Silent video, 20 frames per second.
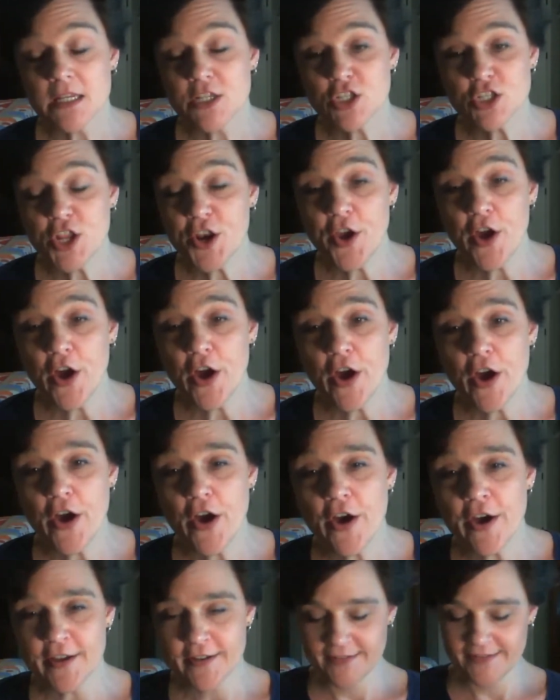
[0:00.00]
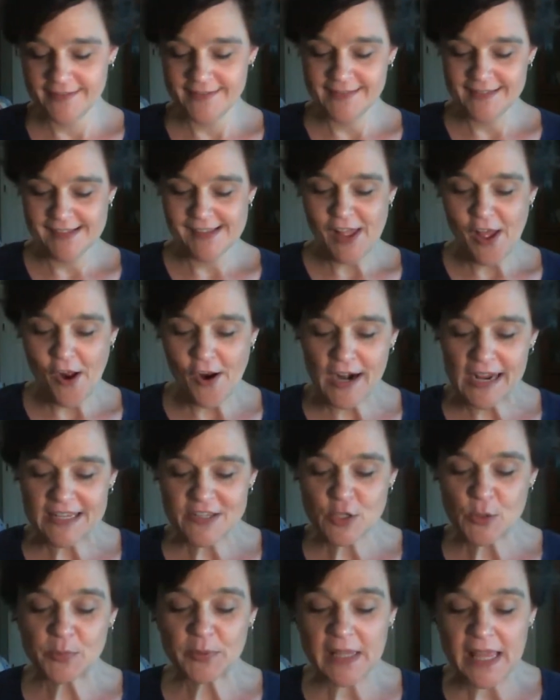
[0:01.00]
Ta-da! All right,
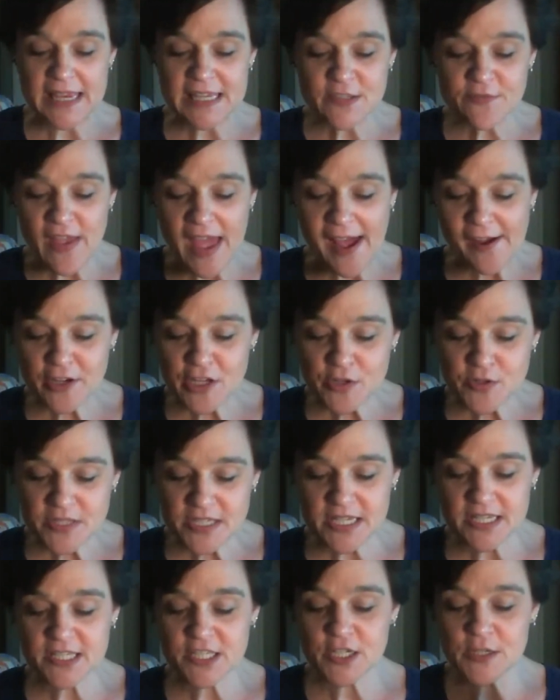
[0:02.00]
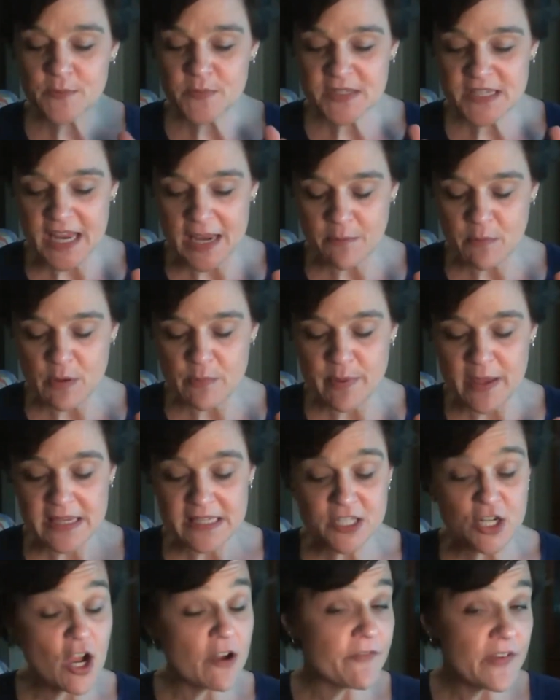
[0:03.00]
so place value systems can be
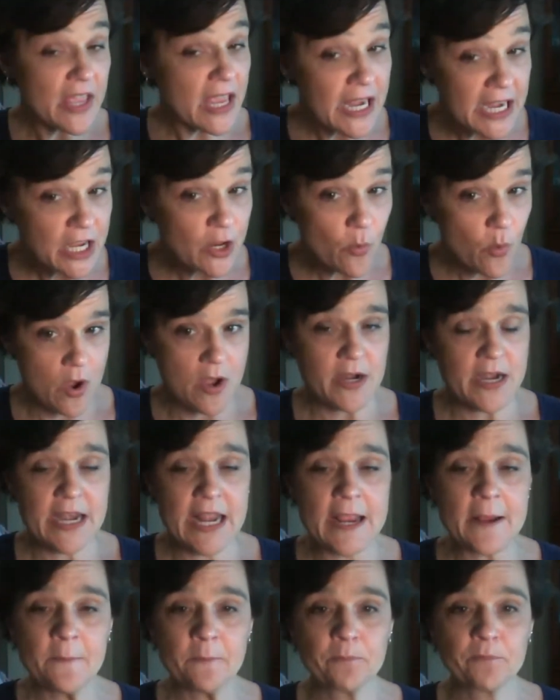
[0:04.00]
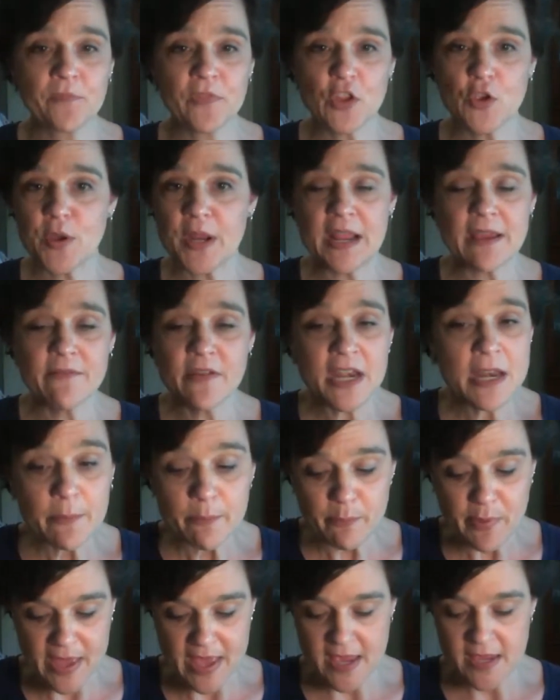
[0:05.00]
based off any quantity. You can have any
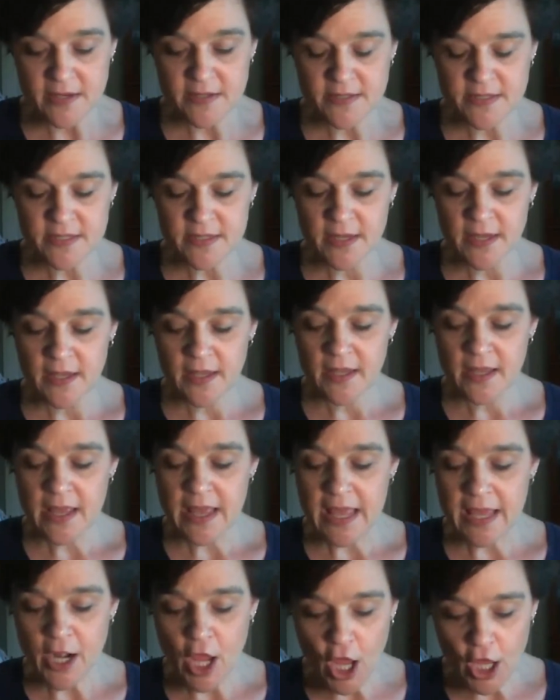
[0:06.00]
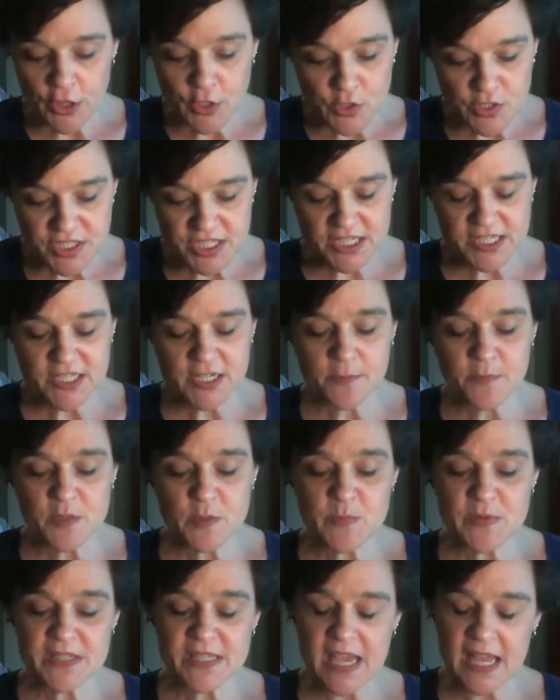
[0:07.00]
base, and other systems
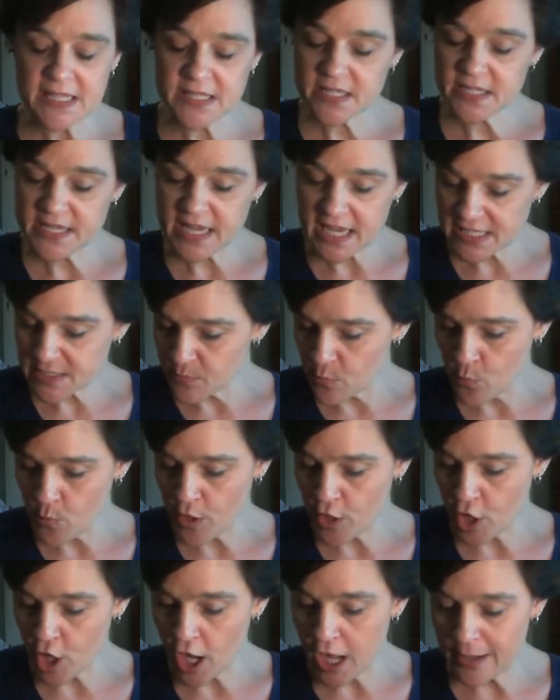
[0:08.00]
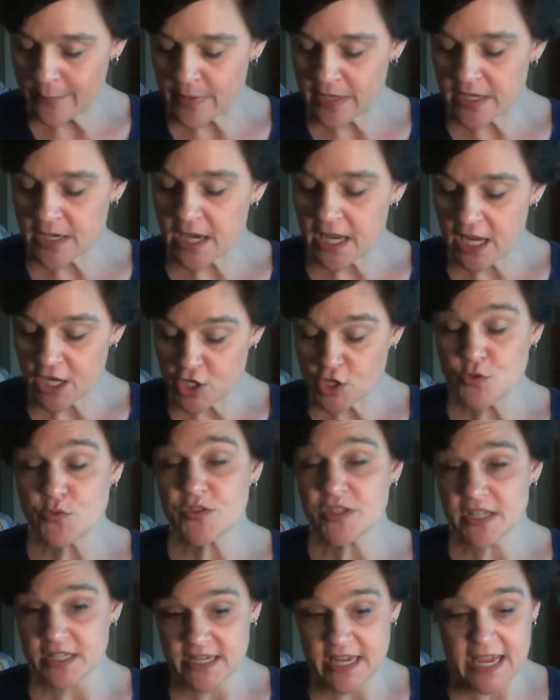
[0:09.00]
besides the decimal one are common in use
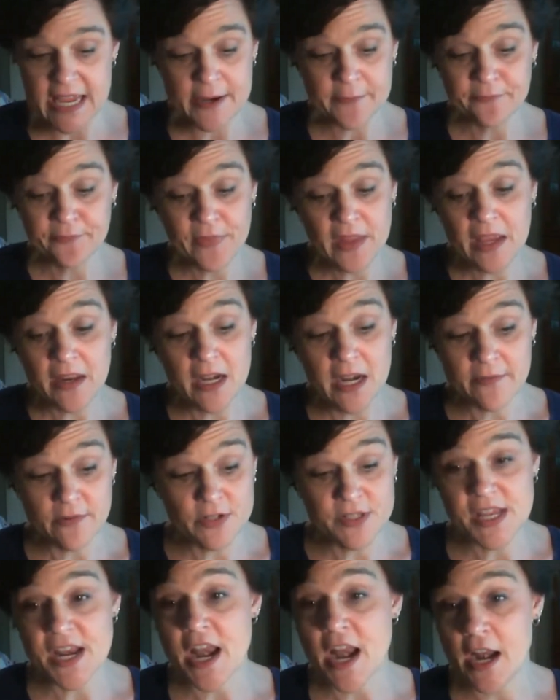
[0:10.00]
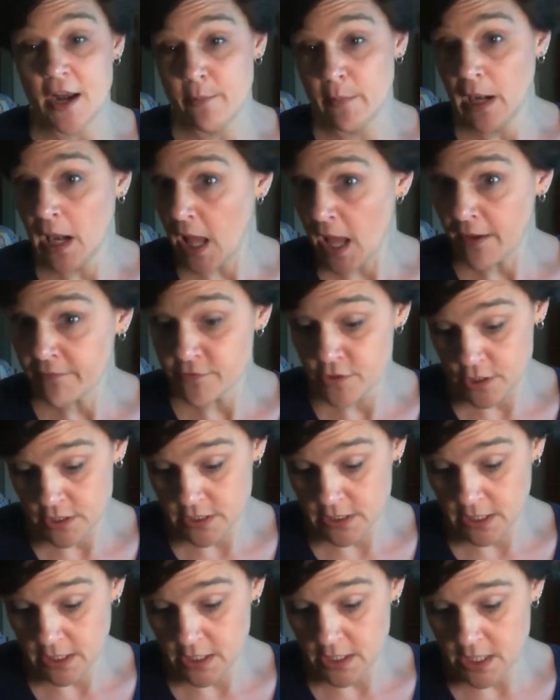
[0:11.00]
today. Never seen it in my life, just
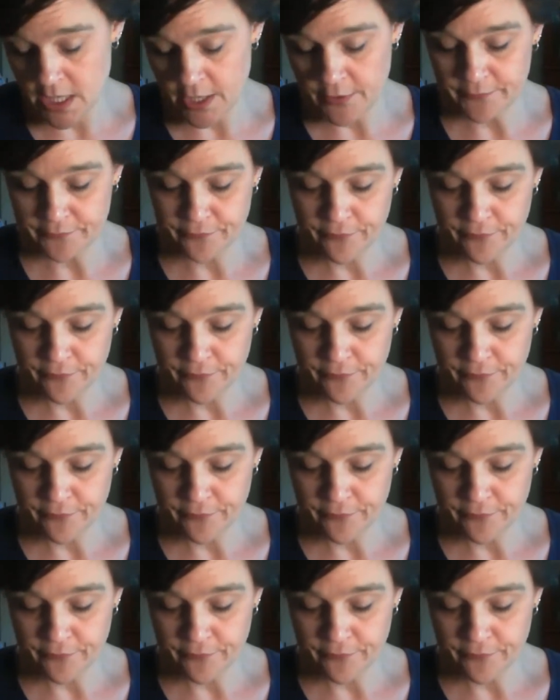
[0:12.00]
letting you know.